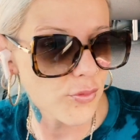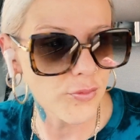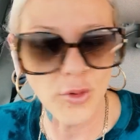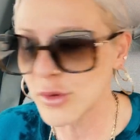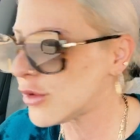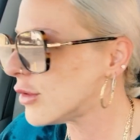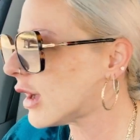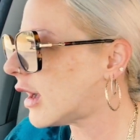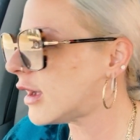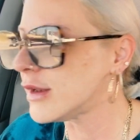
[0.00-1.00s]
far too
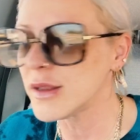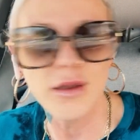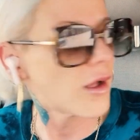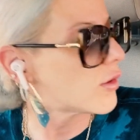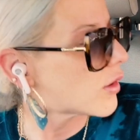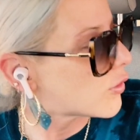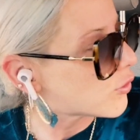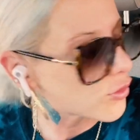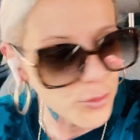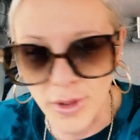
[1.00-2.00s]
kind and not told
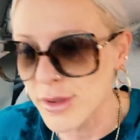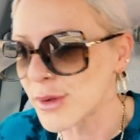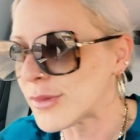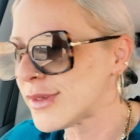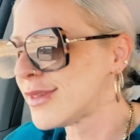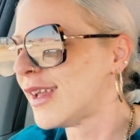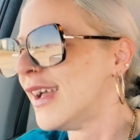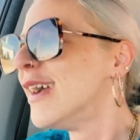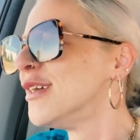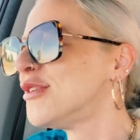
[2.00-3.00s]
you about your
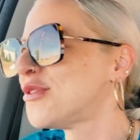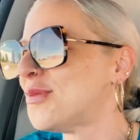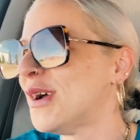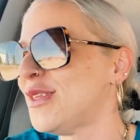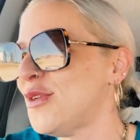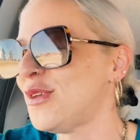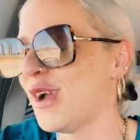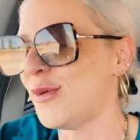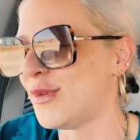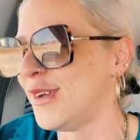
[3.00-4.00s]
mustache but you
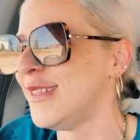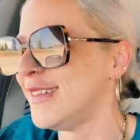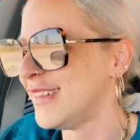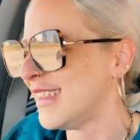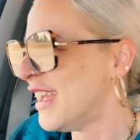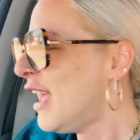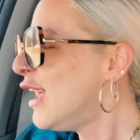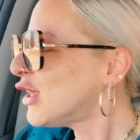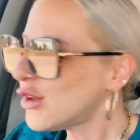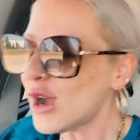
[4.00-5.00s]
got one
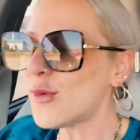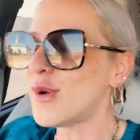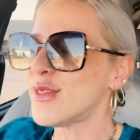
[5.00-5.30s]
you got one